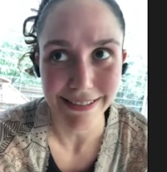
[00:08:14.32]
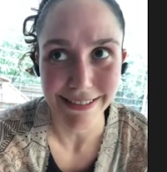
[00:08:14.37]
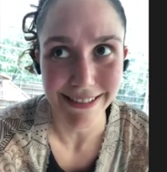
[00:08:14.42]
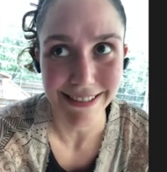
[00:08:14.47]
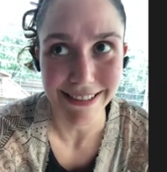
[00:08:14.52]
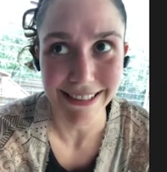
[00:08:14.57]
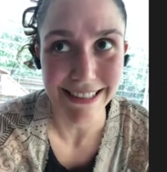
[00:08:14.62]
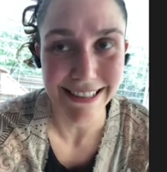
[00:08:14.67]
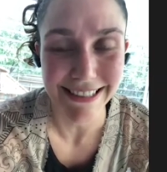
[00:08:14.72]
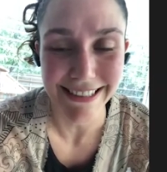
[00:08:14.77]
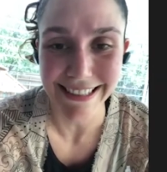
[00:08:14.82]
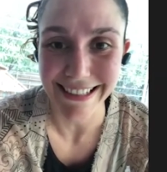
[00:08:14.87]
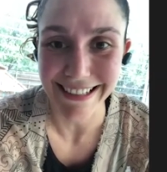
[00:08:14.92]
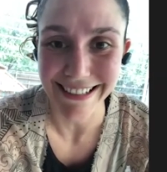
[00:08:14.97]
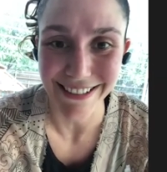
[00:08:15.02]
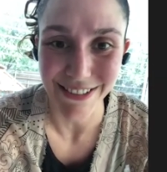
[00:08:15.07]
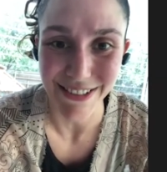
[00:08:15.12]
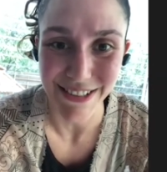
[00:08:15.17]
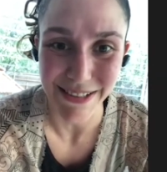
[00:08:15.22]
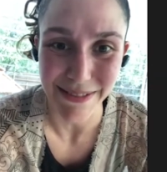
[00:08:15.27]

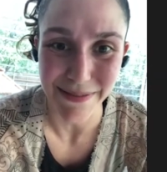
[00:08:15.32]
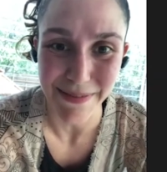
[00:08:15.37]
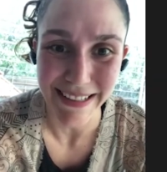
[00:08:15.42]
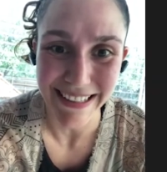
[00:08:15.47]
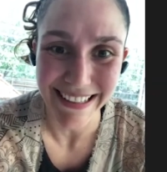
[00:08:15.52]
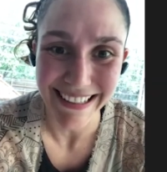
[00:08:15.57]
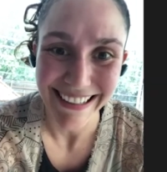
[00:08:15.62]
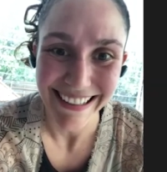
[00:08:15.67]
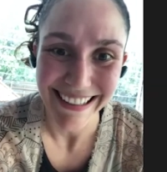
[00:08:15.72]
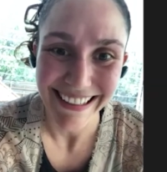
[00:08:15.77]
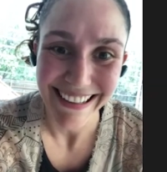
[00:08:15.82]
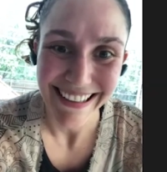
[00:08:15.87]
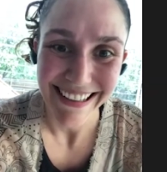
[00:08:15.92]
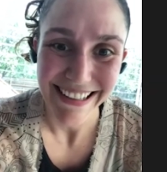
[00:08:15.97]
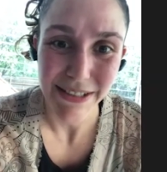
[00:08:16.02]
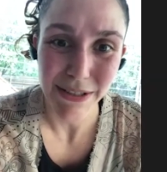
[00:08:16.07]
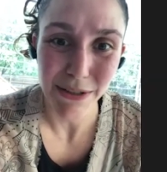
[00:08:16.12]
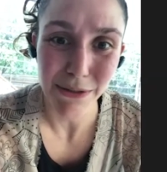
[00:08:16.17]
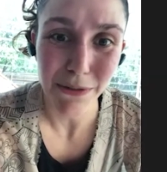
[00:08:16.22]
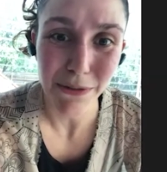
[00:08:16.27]
16 or something.
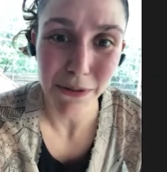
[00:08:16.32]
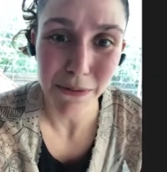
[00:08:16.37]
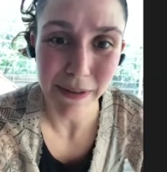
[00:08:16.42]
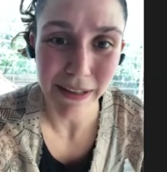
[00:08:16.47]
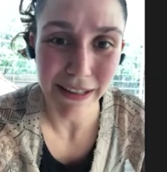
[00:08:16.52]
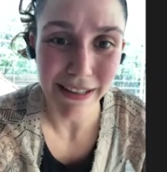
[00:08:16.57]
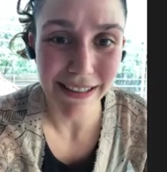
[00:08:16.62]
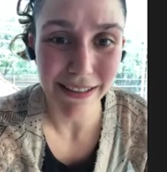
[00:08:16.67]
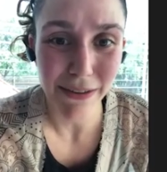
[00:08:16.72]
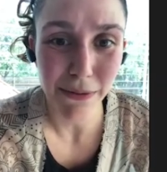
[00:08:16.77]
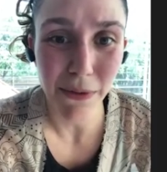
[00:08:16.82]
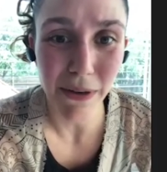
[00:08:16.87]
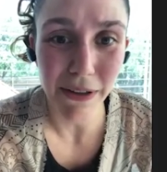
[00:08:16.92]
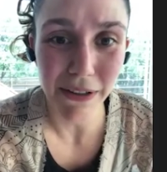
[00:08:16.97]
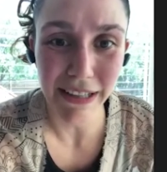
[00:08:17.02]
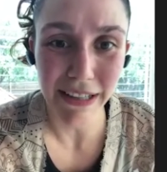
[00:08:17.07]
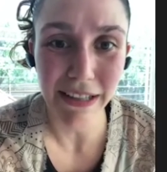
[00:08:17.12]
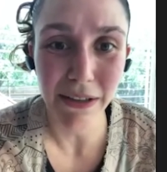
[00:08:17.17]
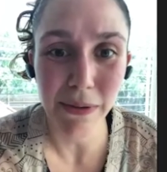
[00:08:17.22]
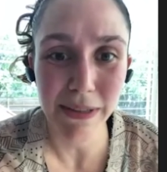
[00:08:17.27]
So for me,
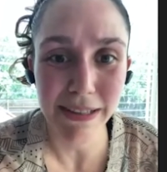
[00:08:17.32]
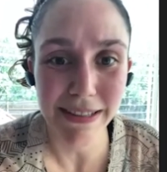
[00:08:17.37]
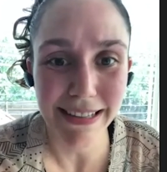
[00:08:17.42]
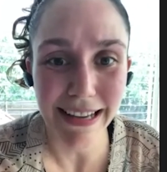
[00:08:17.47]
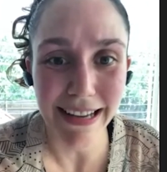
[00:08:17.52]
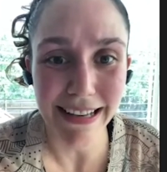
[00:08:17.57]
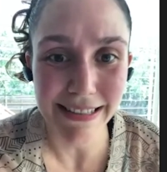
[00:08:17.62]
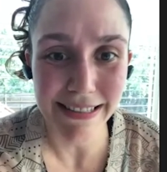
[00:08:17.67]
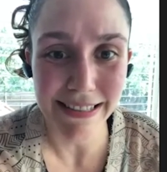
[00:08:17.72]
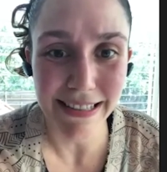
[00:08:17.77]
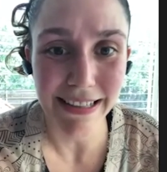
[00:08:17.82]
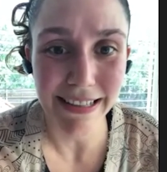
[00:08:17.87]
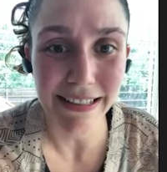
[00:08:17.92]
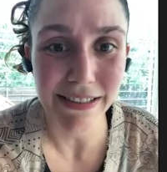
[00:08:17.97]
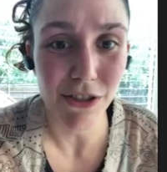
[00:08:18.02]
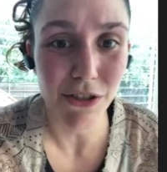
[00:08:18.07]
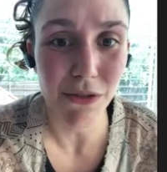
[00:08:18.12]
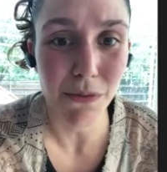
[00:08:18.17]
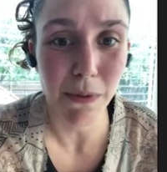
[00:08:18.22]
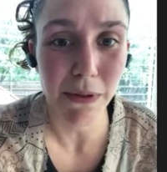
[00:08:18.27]
working with dancing
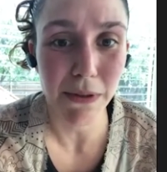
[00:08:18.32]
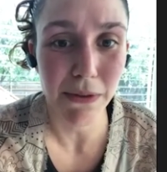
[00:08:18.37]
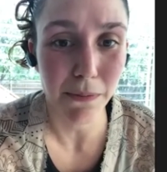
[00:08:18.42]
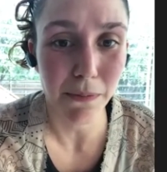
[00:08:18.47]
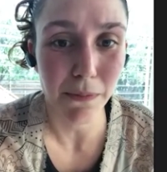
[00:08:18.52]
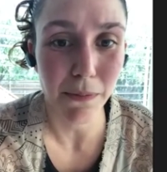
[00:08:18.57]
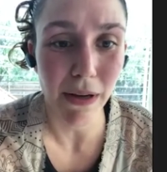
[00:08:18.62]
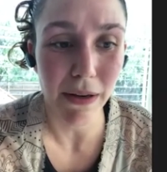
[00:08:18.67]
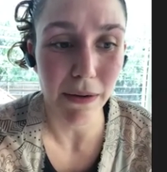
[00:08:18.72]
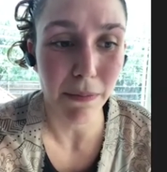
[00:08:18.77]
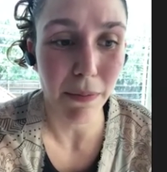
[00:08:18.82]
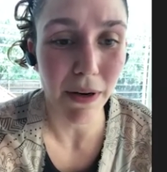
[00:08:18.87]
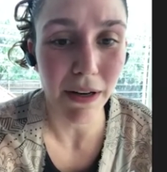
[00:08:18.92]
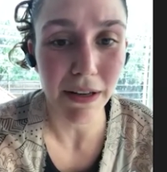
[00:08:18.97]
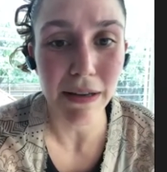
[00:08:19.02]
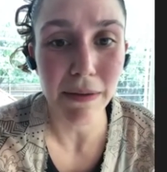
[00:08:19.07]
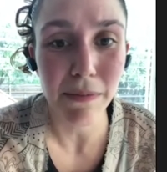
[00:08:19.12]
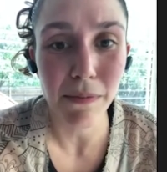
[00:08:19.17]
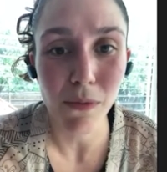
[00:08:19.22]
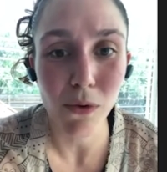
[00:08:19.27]
and just with
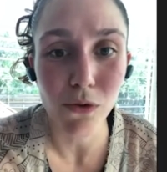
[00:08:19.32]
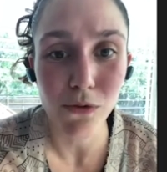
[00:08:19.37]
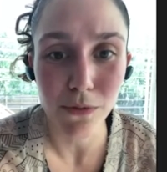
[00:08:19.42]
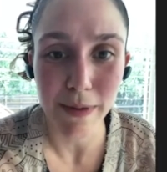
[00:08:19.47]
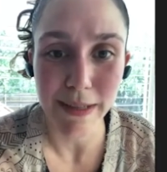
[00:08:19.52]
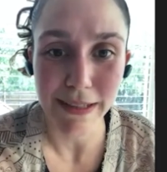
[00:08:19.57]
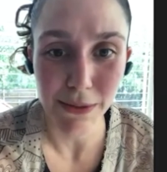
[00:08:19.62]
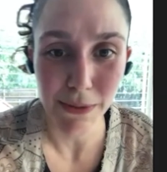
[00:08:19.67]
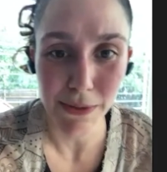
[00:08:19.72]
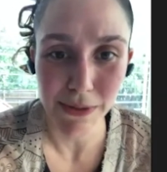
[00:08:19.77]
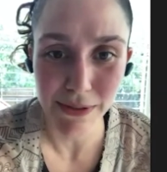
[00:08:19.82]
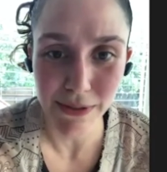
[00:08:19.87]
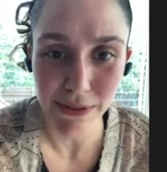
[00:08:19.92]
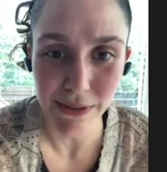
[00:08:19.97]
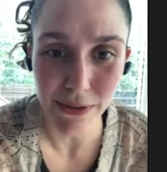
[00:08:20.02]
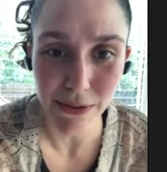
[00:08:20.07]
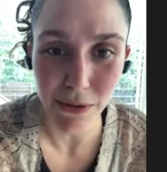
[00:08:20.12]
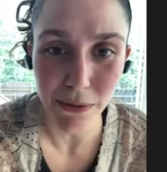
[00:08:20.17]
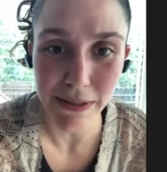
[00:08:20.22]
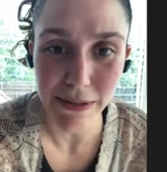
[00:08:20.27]
body movements
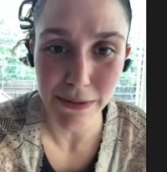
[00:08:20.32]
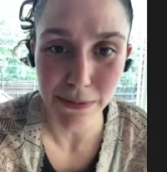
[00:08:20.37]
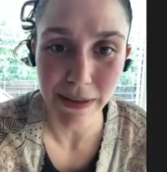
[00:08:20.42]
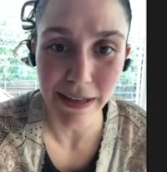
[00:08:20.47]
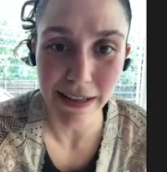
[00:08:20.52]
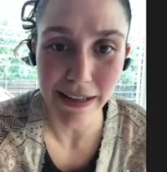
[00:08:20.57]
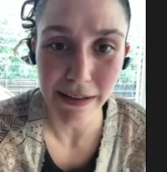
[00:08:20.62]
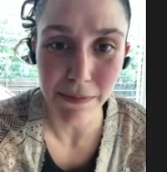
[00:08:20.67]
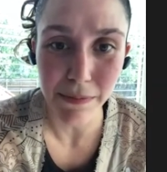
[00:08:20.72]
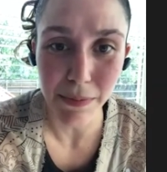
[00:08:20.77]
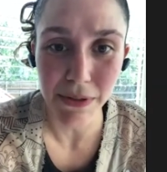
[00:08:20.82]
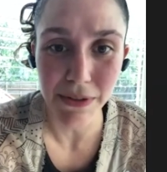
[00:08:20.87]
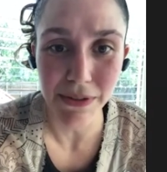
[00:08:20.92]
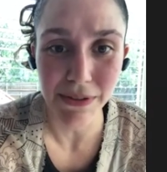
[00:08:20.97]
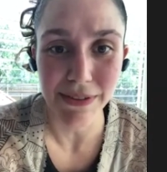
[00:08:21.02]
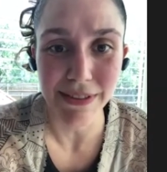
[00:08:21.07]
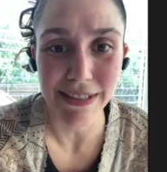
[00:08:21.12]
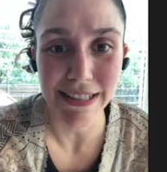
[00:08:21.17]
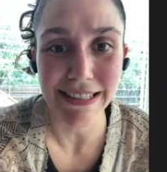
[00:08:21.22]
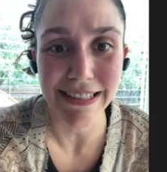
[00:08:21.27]
is always really
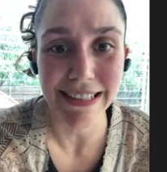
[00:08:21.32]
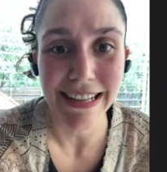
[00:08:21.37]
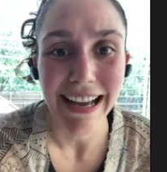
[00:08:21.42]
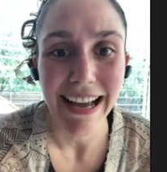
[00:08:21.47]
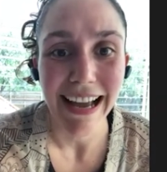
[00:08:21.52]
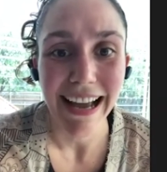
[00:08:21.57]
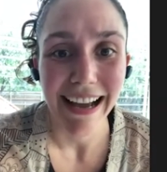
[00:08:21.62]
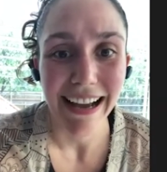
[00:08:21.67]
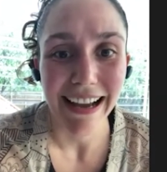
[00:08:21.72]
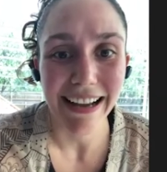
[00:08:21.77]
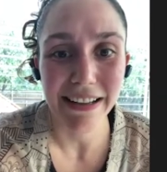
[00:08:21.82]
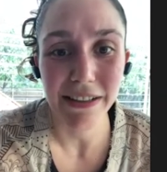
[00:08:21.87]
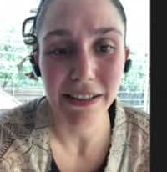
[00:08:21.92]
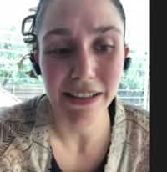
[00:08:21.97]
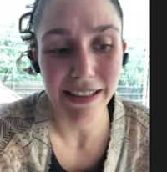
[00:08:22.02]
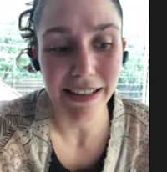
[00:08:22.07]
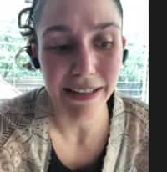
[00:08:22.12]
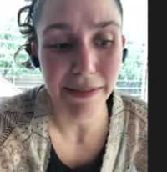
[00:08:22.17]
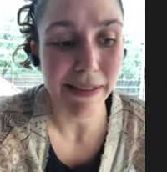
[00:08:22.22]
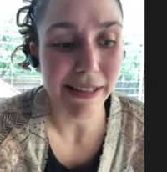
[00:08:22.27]
important. And
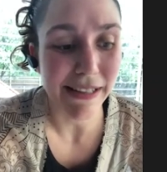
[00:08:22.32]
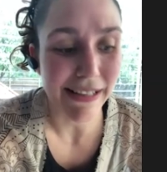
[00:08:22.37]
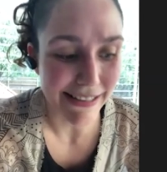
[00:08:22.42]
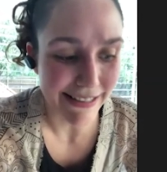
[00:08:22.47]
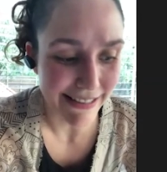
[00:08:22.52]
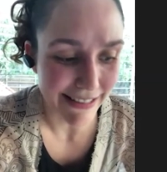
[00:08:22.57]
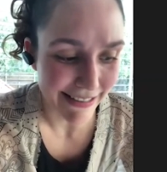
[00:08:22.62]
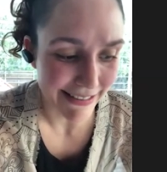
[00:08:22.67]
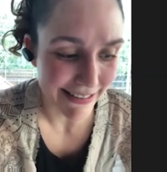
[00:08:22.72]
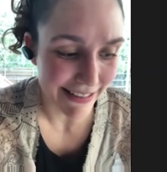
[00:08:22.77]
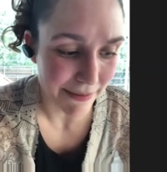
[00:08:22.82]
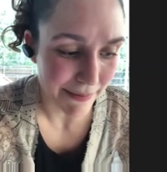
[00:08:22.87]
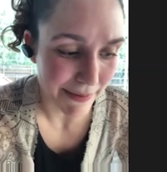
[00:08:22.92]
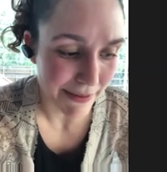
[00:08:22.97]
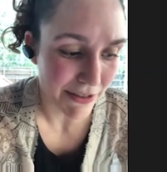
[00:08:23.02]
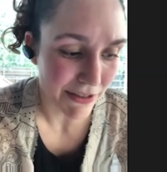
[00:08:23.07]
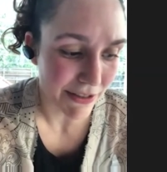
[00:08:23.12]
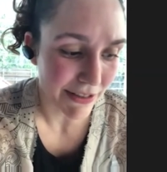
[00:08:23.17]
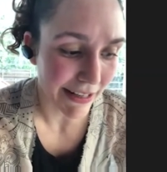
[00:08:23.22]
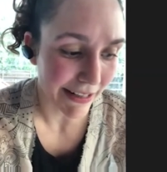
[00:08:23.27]
I mean, as I
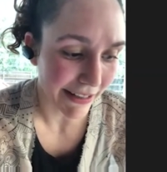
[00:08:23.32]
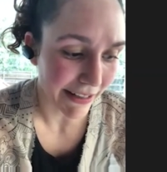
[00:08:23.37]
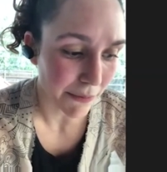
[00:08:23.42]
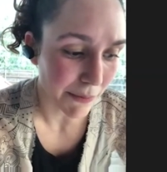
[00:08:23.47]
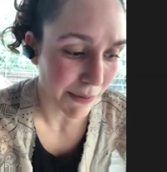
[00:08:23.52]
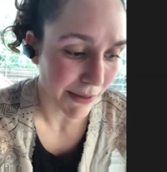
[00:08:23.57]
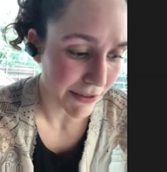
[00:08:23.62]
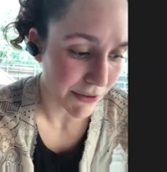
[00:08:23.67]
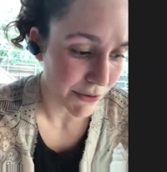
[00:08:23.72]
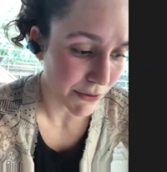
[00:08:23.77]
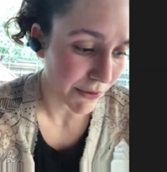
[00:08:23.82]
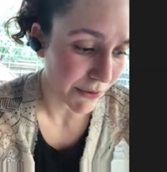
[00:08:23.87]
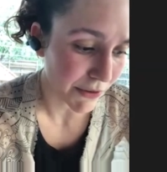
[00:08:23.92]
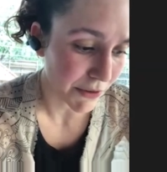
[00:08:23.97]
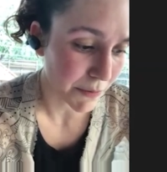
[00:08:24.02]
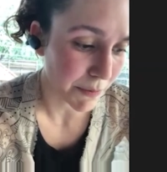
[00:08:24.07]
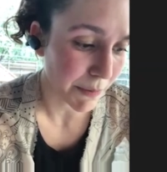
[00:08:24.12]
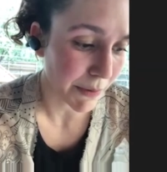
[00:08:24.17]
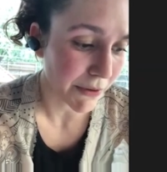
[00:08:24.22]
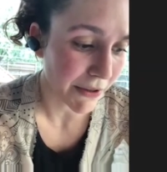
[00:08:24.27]
mentioned, like I wanted to
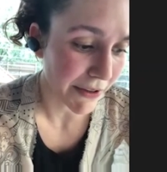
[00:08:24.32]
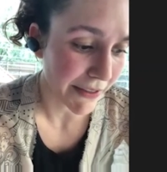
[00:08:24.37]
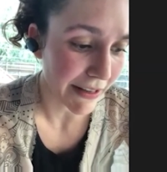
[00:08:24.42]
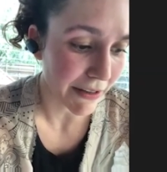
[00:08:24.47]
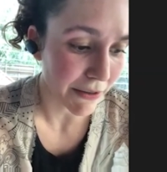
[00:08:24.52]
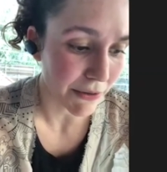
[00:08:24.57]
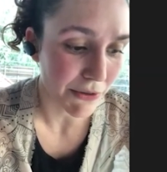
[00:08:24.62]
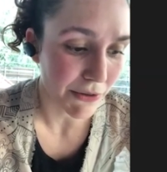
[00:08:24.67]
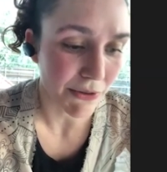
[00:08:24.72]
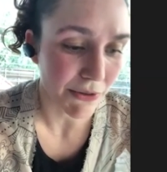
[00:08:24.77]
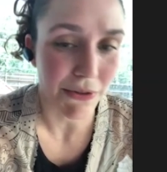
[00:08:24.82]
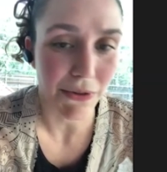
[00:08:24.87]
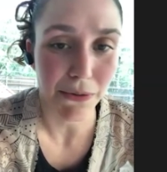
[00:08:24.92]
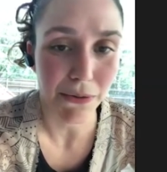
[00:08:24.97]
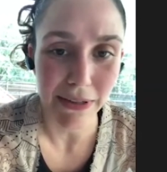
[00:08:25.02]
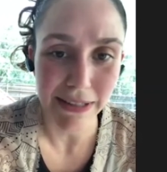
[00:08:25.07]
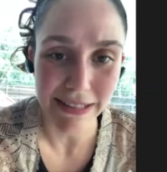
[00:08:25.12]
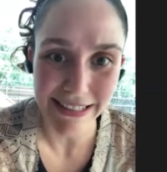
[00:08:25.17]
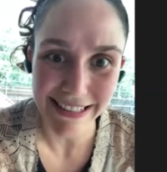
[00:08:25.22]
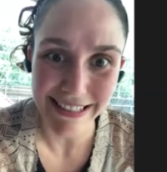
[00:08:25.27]
explore that also in
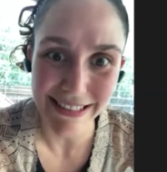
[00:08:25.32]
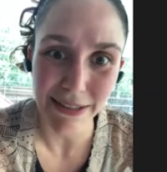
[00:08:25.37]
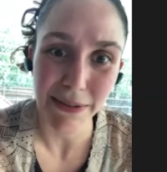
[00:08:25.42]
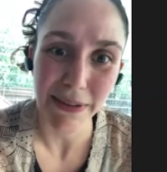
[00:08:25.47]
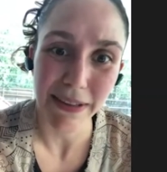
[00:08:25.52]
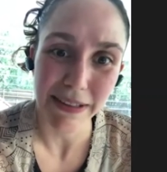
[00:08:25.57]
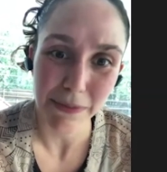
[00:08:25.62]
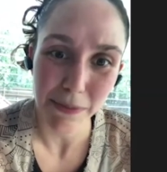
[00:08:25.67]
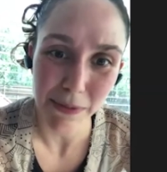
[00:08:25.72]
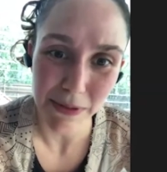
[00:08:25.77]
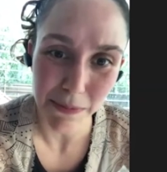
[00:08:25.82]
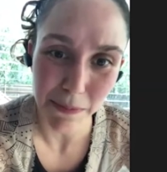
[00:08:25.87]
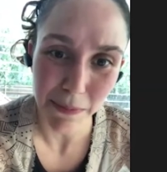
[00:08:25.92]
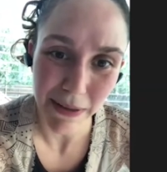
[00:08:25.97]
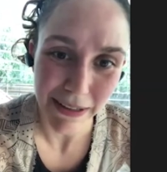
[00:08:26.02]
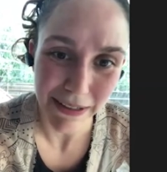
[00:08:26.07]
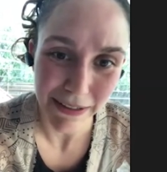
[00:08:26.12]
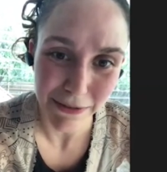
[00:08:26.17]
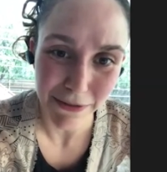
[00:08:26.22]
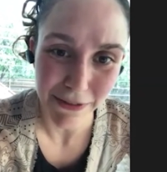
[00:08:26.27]
3D, so that was
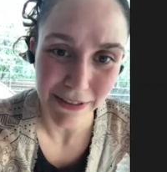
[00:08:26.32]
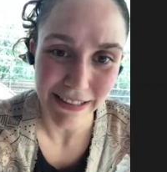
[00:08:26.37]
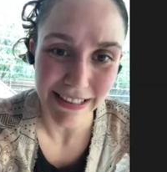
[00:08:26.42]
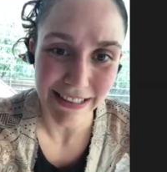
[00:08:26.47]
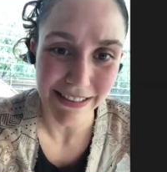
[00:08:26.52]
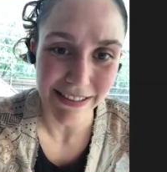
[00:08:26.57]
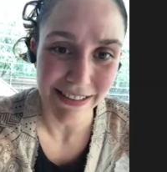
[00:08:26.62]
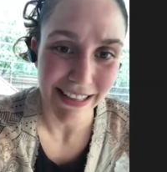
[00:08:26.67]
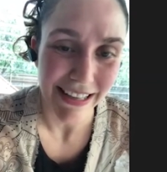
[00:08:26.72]
part of it. And